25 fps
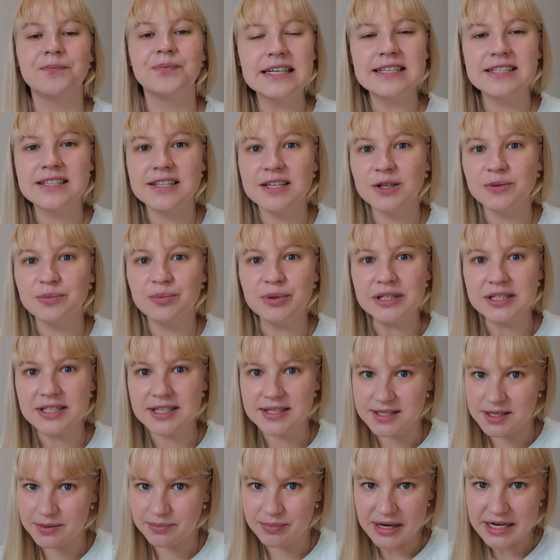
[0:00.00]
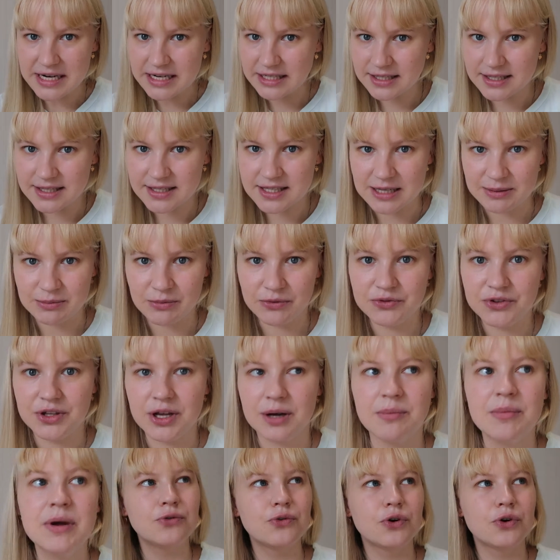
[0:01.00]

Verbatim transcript: He still participated in some of them.